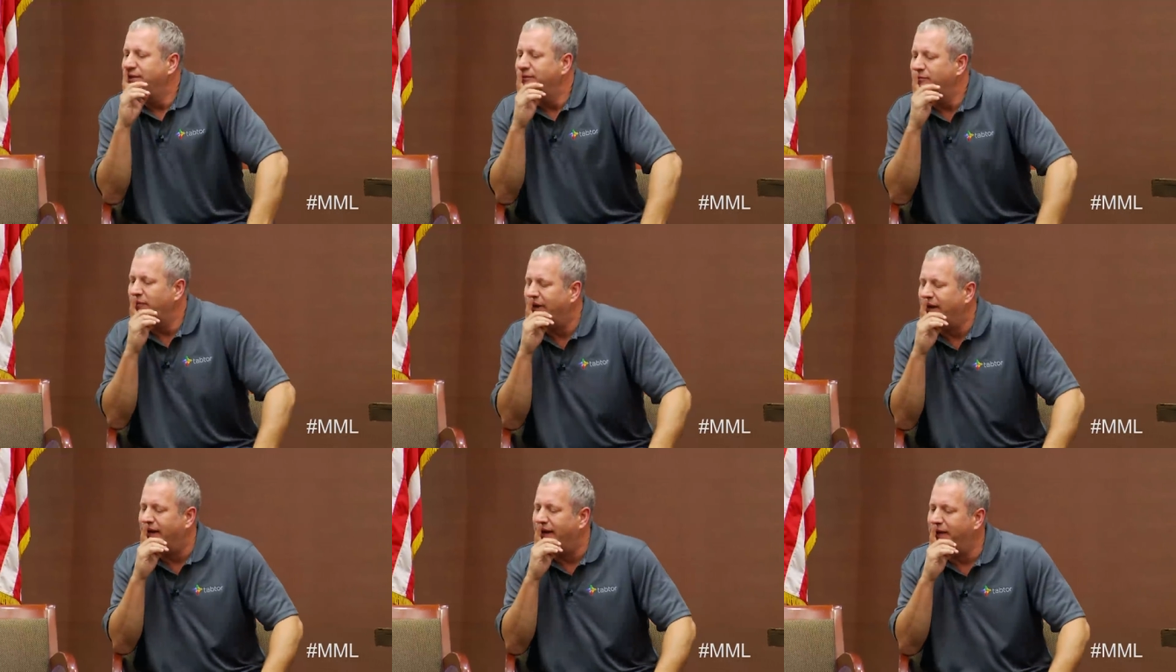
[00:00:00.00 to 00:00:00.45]

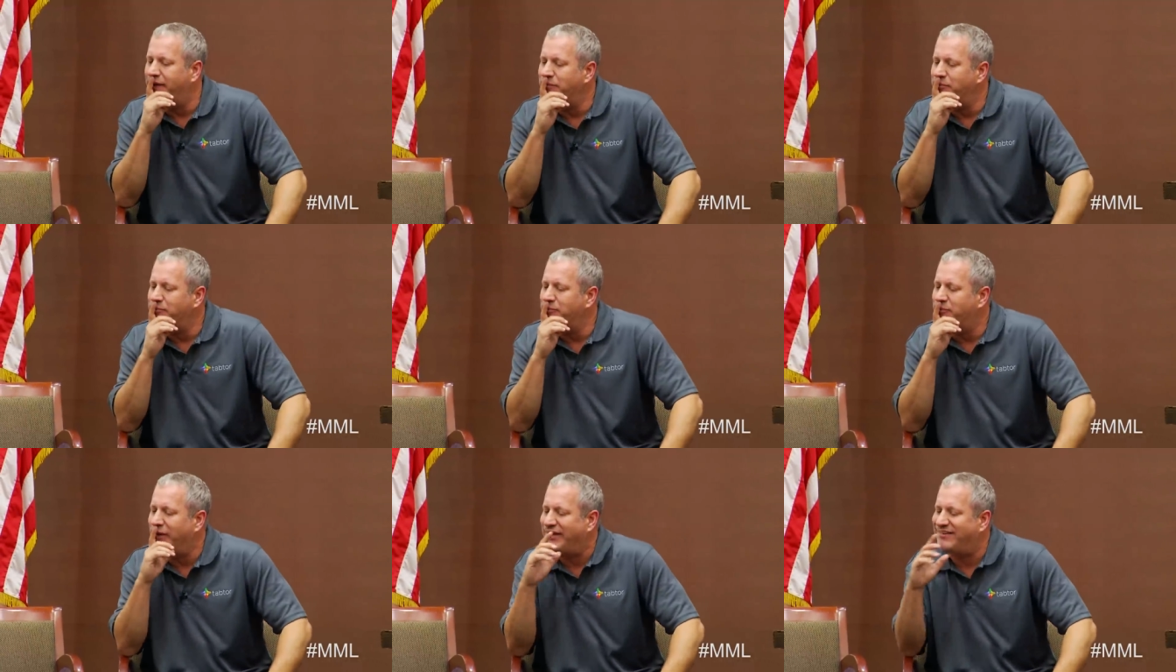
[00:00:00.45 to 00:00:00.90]

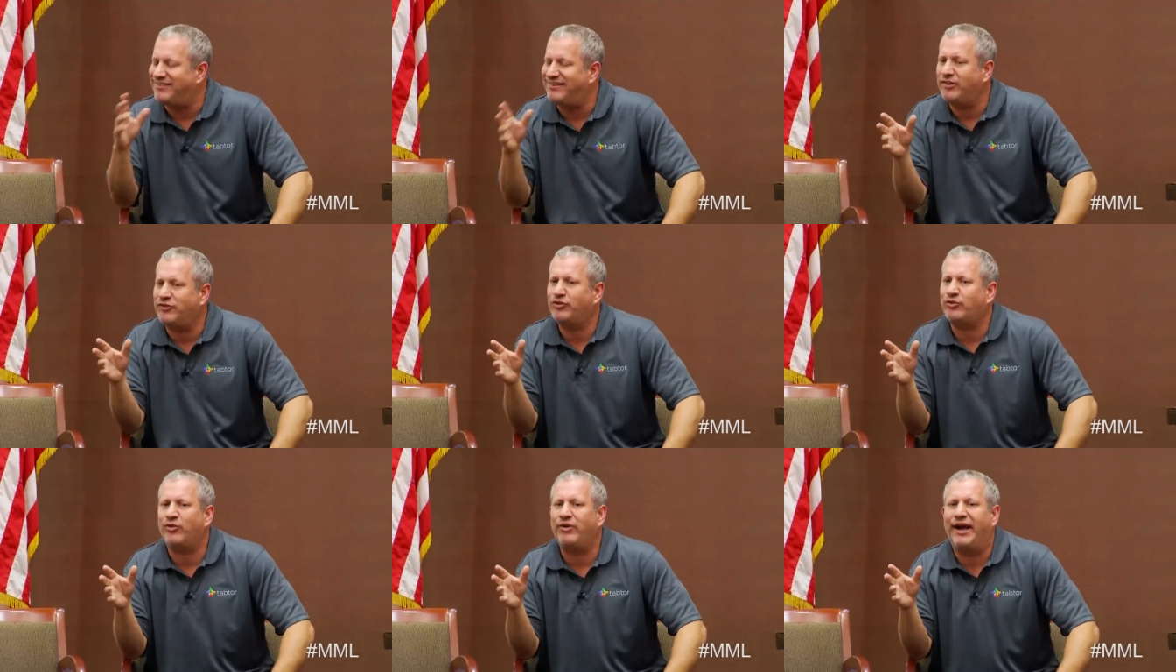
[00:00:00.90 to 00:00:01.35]
by
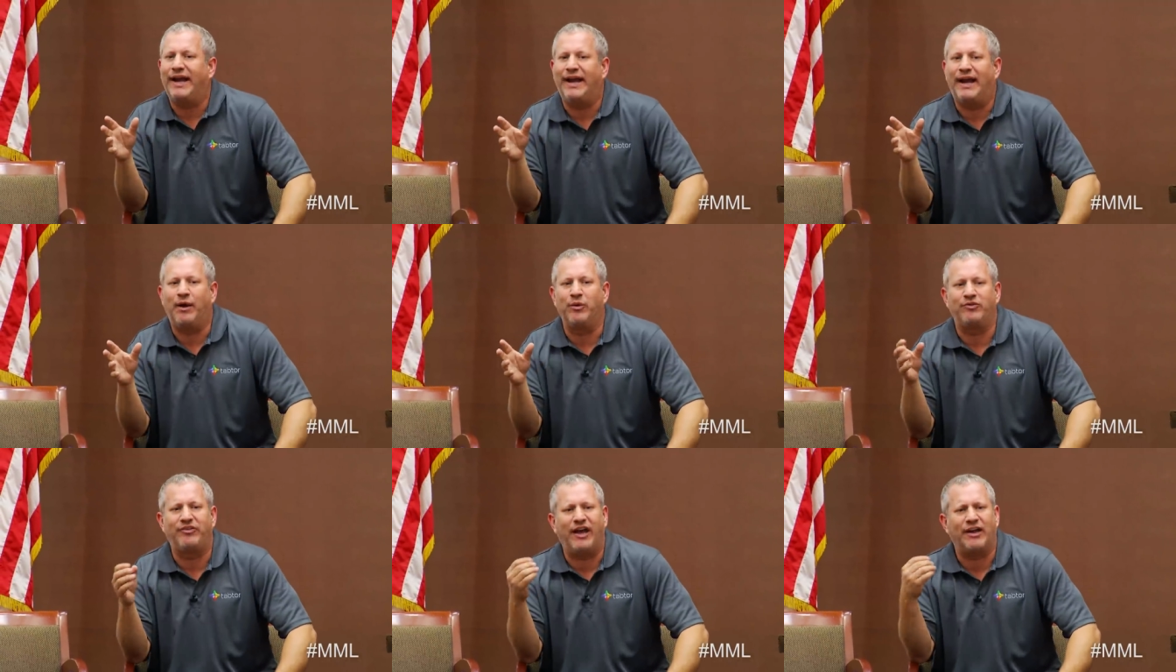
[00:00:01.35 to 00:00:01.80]
sixth grade,
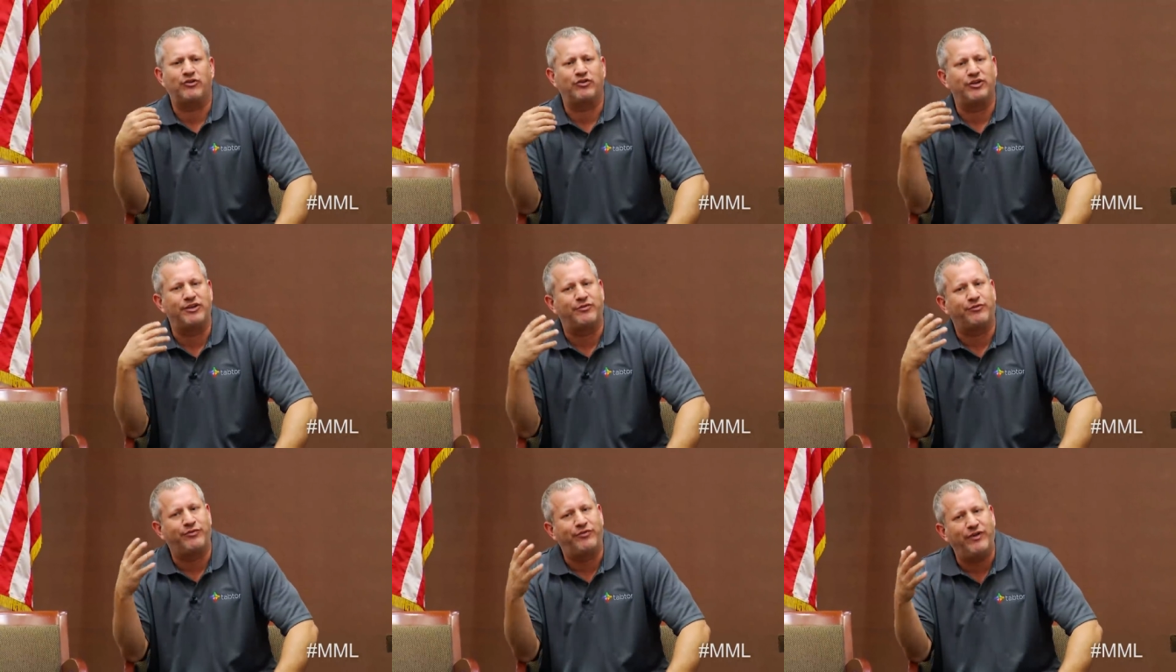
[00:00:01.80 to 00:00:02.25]
I was
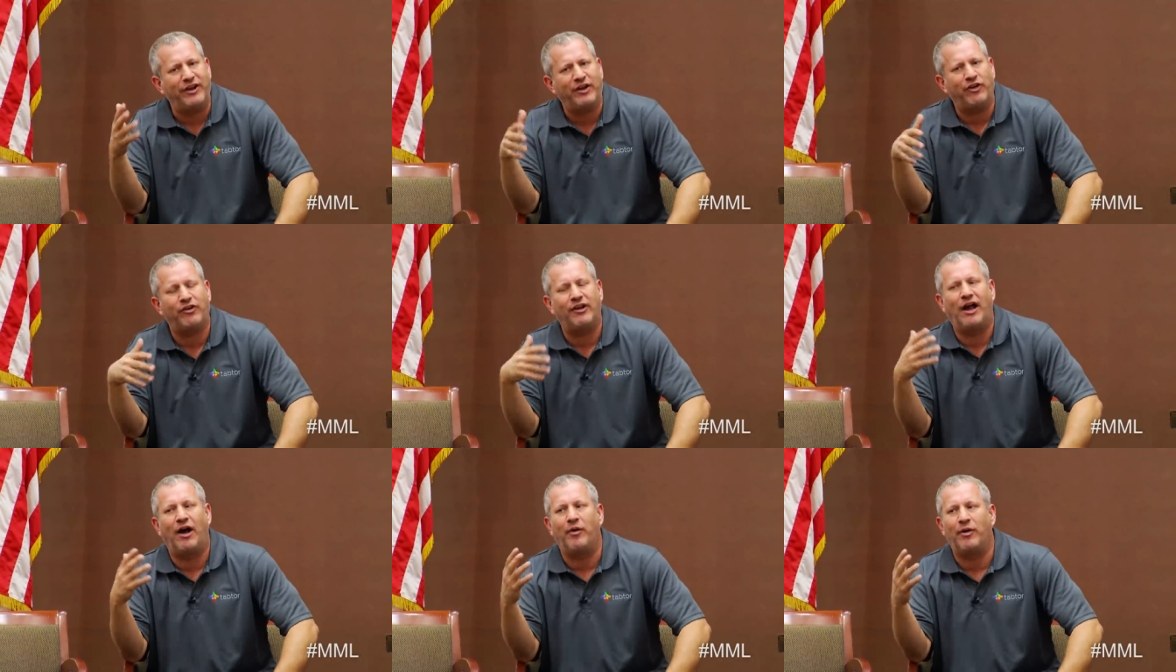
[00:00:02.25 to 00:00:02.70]
actually
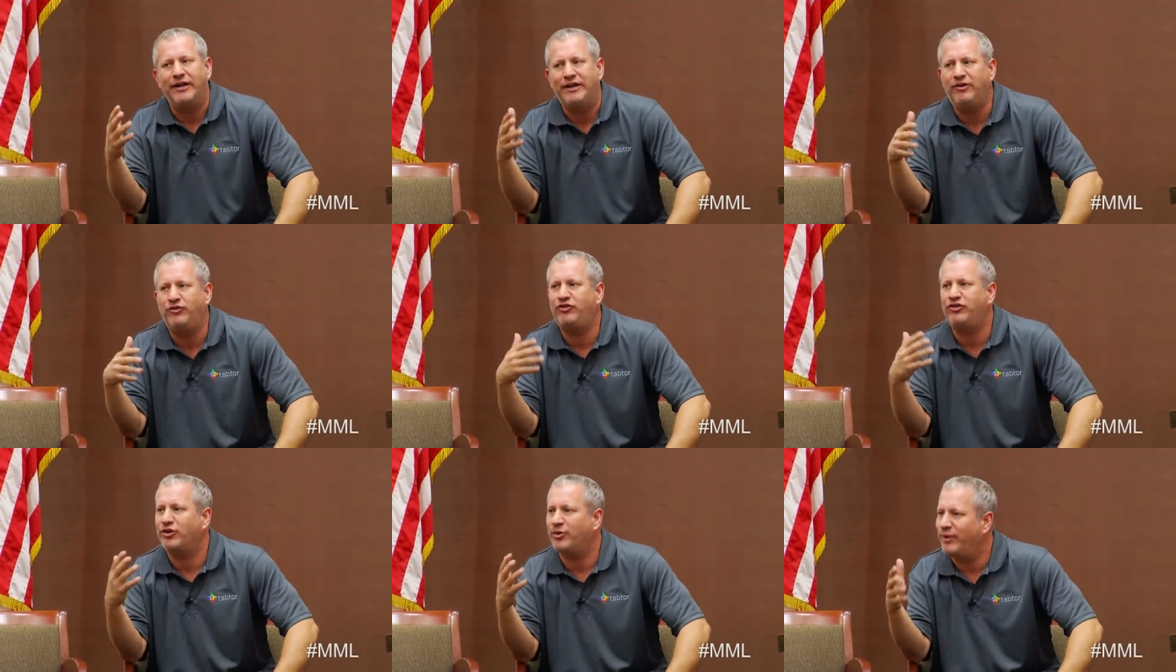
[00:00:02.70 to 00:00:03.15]
figuring out
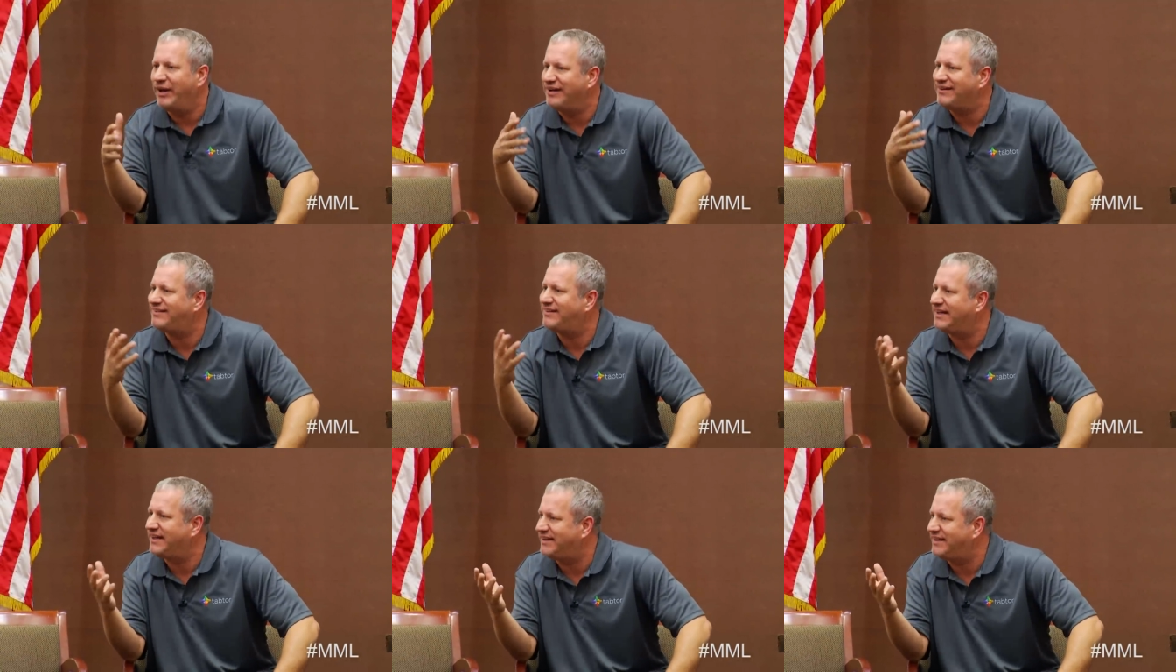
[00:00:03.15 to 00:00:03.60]
easier ways
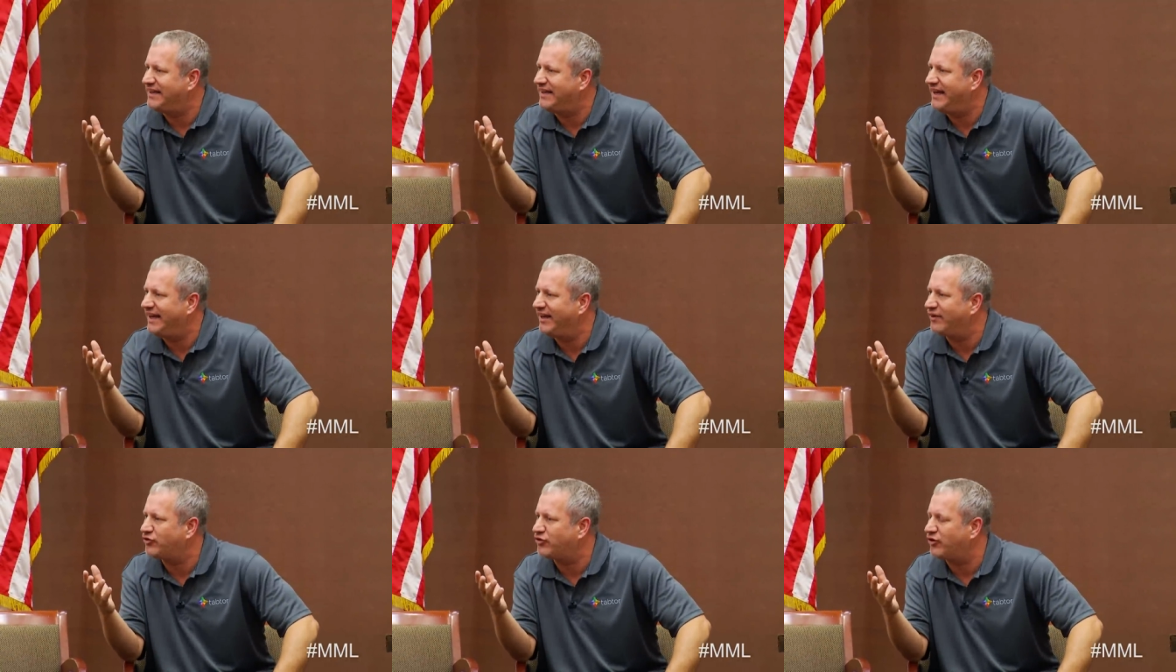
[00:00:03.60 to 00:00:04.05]
to get
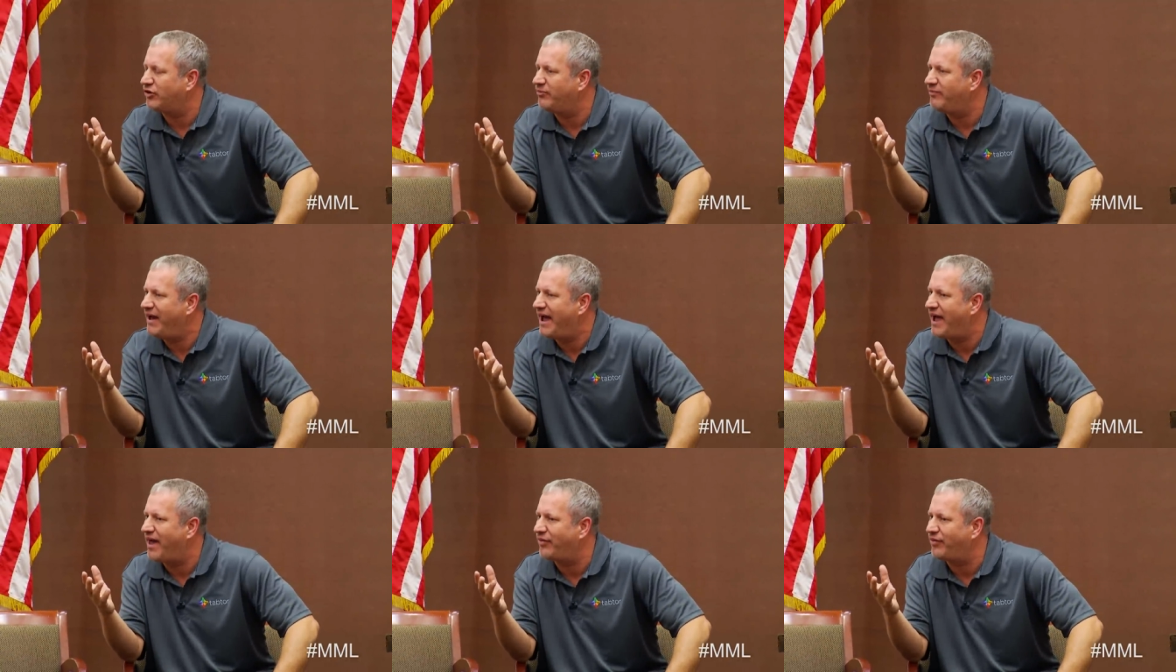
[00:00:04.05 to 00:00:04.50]
the answer in
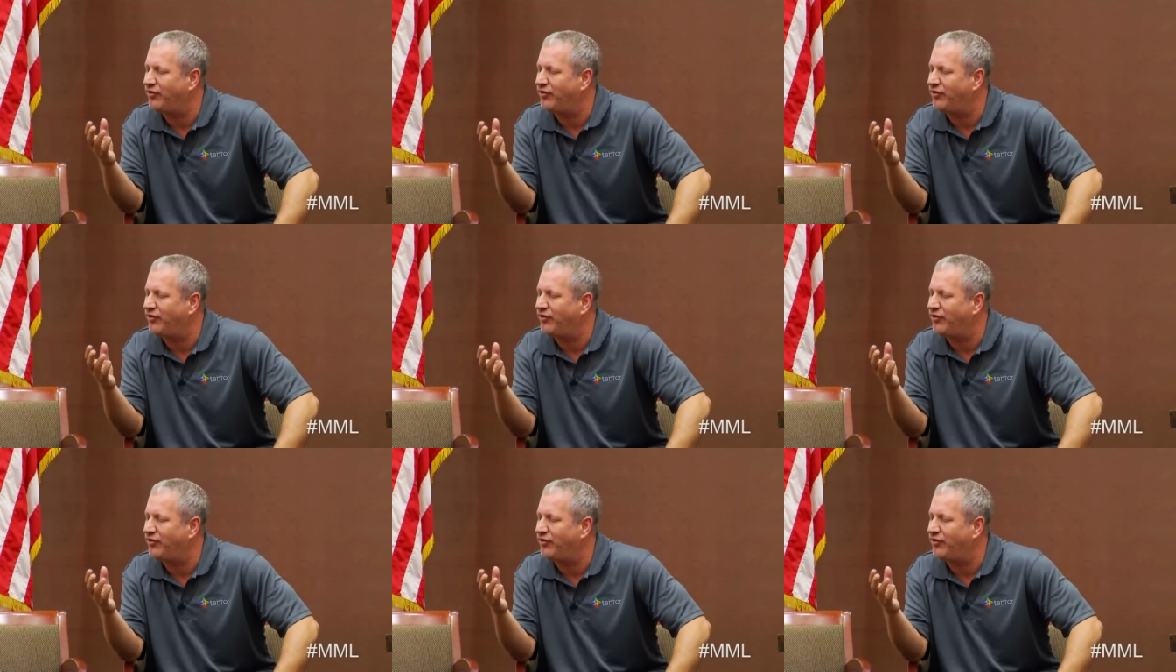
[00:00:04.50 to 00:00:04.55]
math.